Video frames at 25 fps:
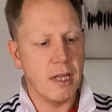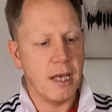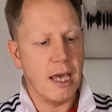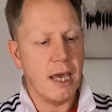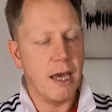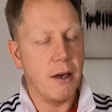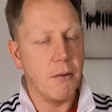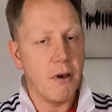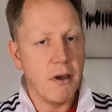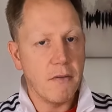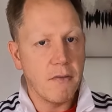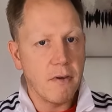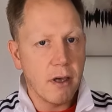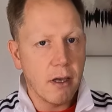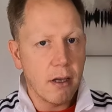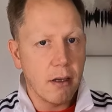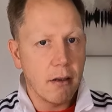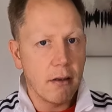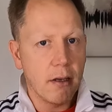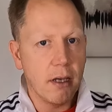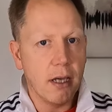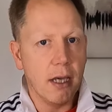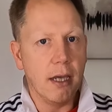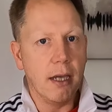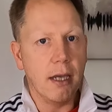
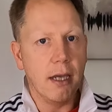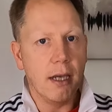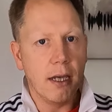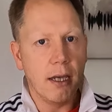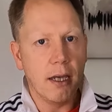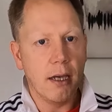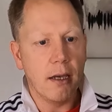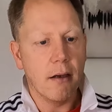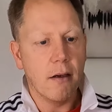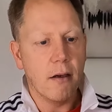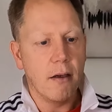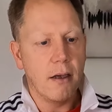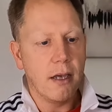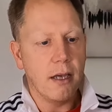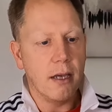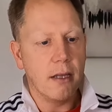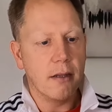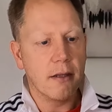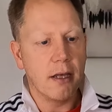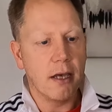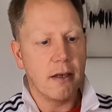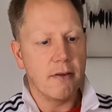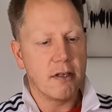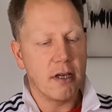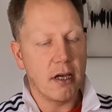However,
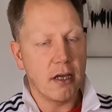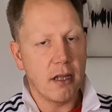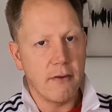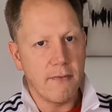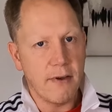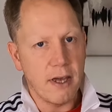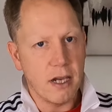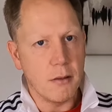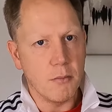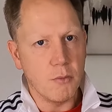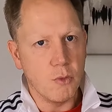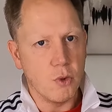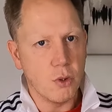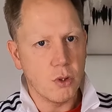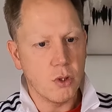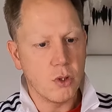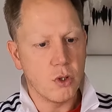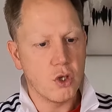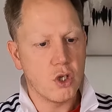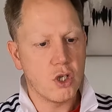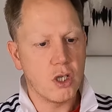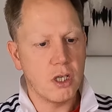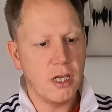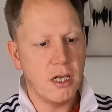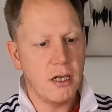they say they've added more
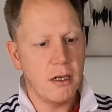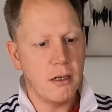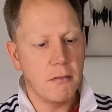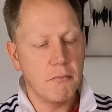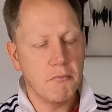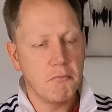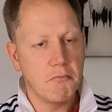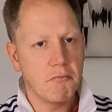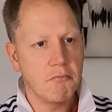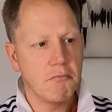cushioning.